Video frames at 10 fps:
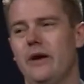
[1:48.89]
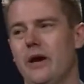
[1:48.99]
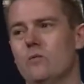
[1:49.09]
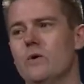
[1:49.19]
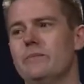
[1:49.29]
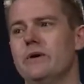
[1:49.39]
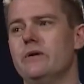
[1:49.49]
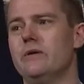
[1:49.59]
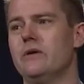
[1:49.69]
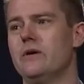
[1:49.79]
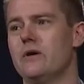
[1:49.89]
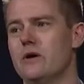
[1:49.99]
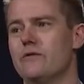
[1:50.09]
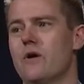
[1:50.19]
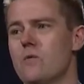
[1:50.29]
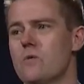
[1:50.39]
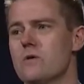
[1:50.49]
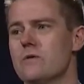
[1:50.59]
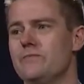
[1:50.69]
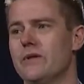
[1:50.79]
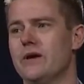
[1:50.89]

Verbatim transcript: and women of our word.